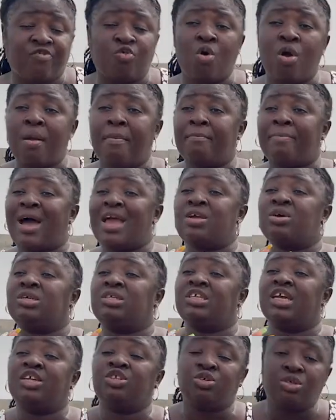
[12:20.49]
going by your
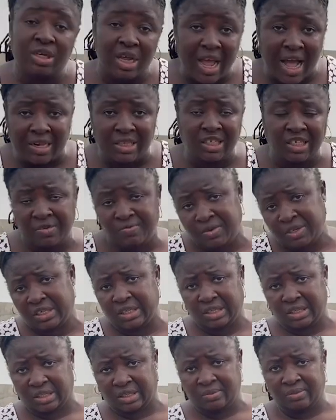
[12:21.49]
day-to-day activities.